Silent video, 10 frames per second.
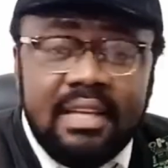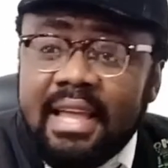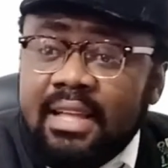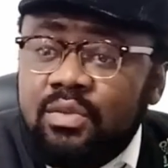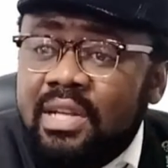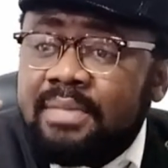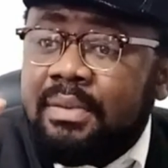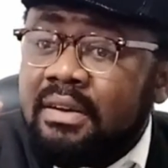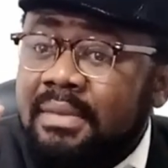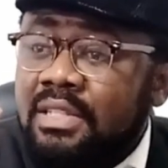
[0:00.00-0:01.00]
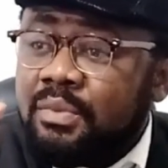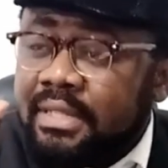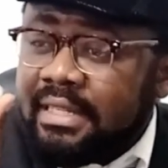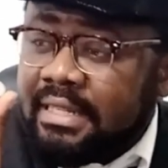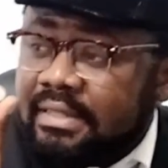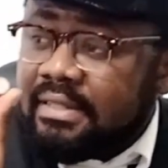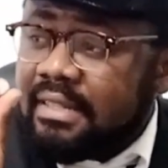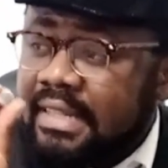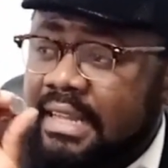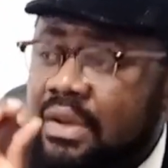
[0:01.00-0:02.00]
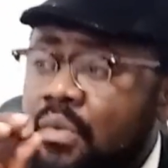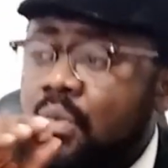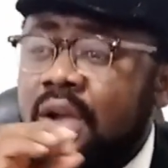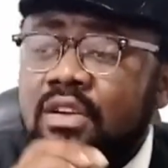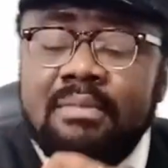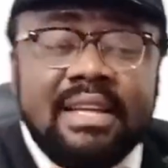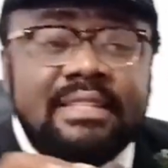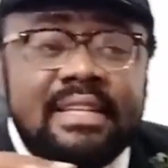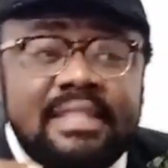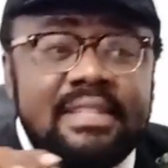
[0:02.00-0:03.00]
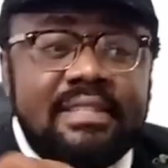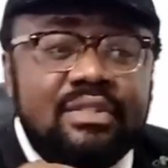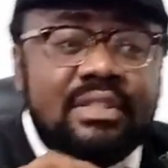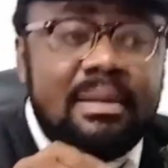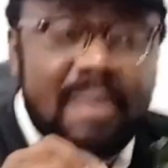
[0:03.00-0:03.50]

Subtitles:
And to experiment with this, when you make changes in the